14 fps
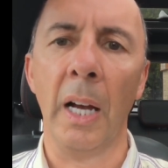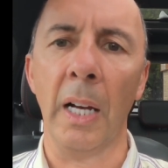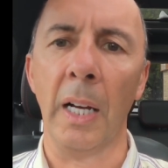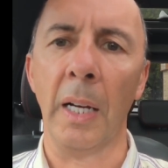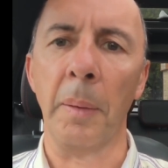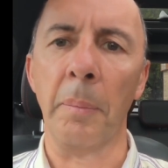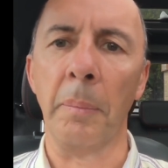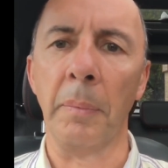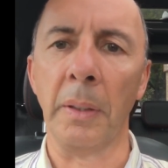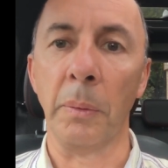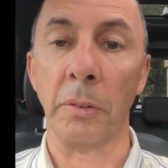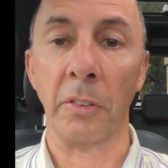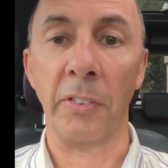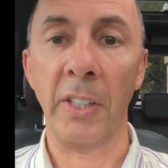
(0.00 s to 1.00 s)

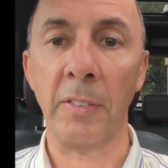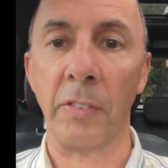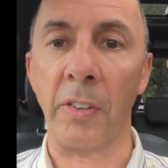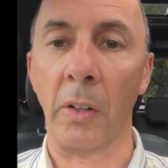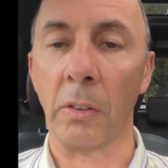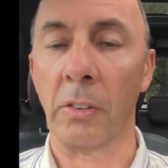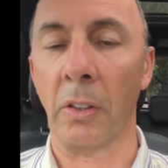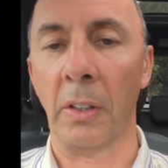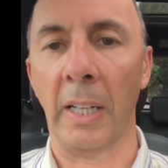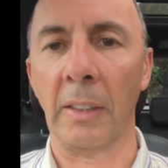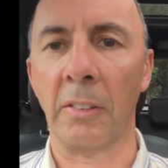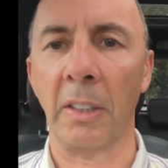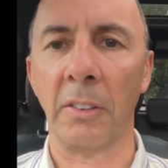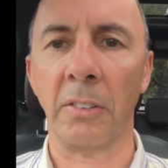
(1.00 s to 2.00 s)
There was a further fault on
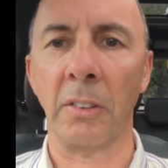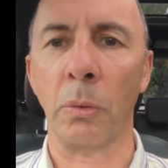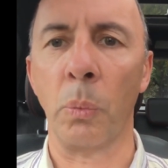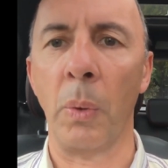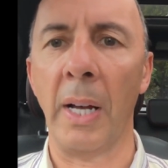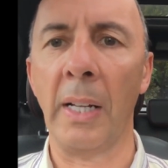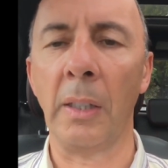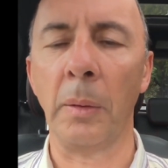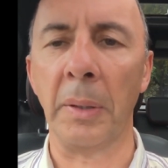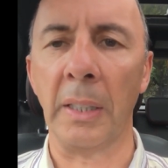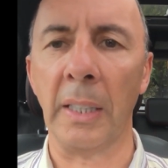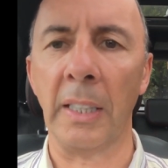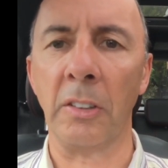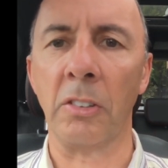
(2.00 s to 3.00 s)
that test as well a
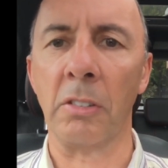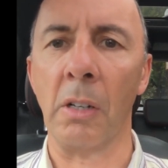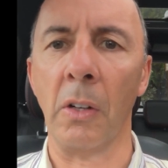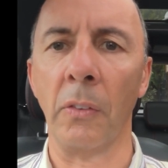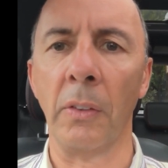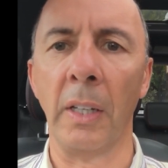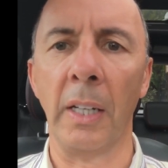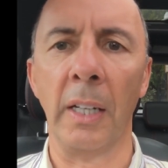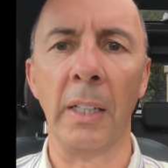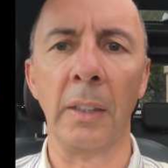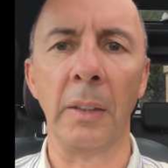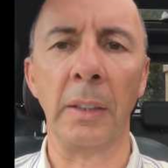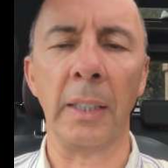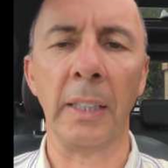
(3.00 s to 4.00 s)
bit later on,
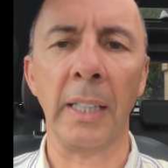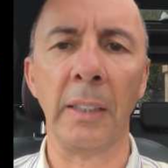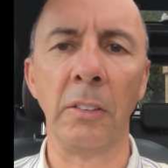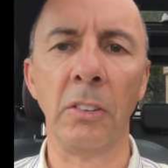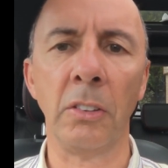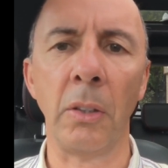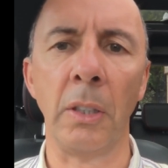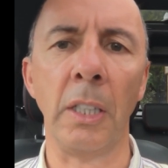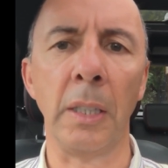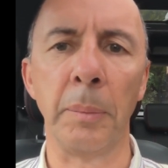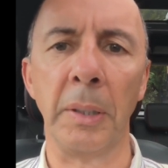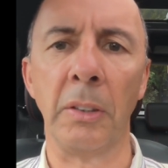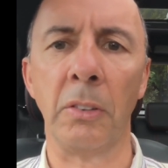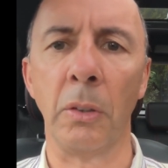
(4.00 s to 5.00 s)
again just going a
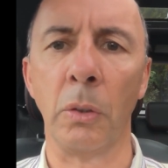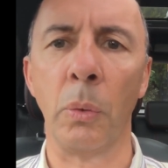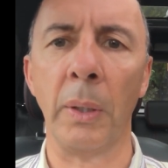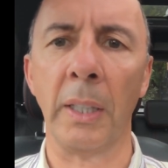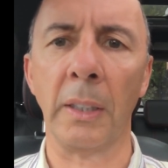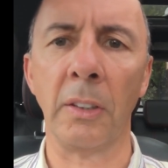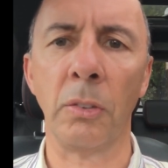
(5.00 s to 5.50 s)
little bit too quick.